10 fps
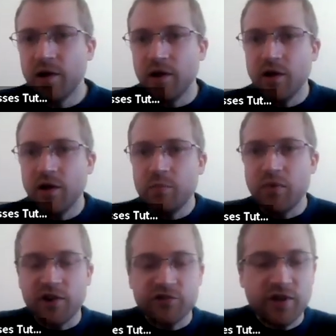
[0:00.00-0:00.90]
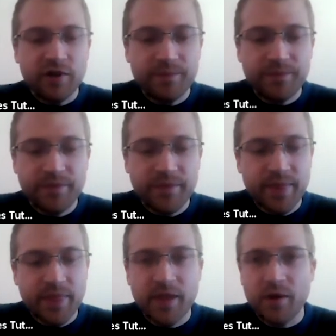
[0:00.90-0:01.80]
Low pressure,
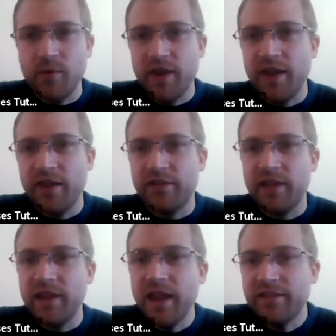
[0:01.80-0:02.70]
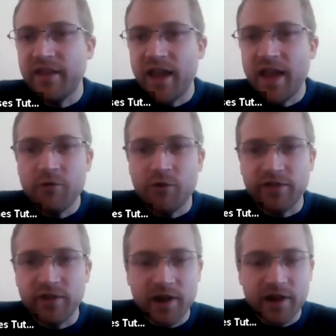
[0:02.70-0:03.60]
where there's less air,
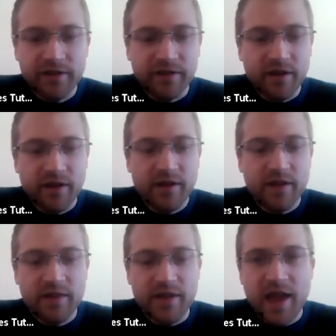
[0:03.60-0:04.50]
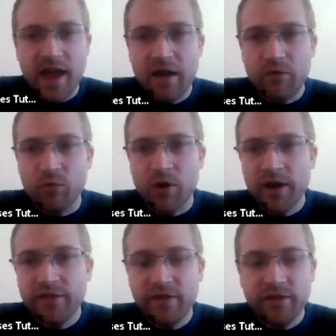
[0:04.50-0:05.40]
it's lighter, the air
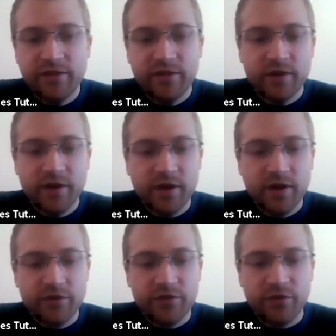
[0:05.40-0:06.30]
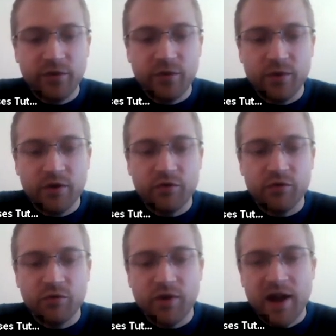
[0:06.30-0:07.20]
rises to
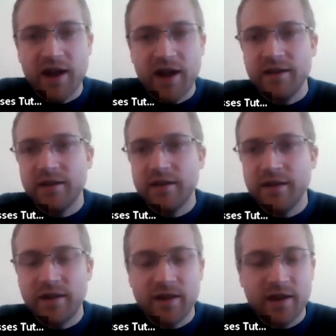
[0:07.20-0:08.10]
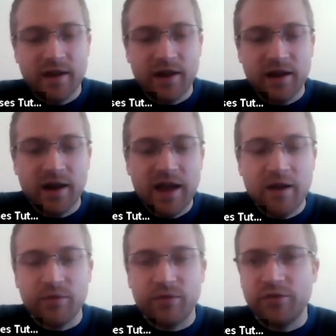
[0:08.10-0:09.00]
create
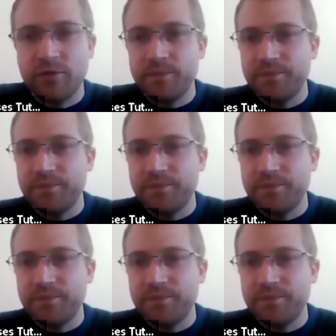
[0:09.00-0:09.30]
clouds.